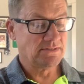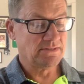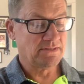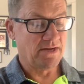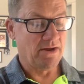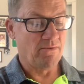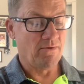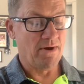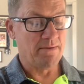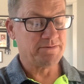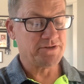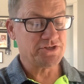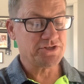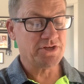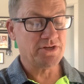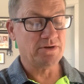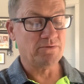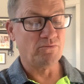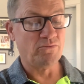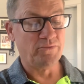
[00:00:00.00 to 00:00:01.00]
Okay, where I'm just
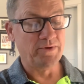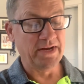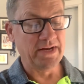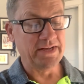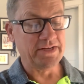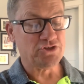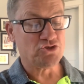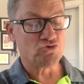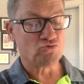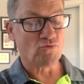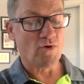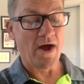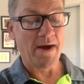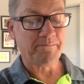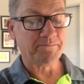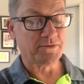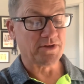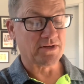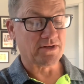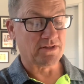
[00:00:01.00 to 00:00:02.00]
gonna really
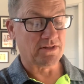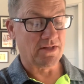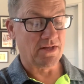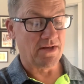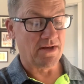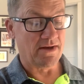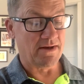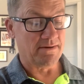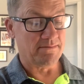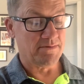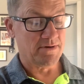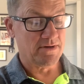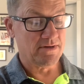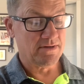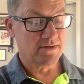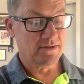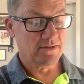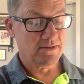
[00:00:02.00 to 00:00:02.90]
drop the club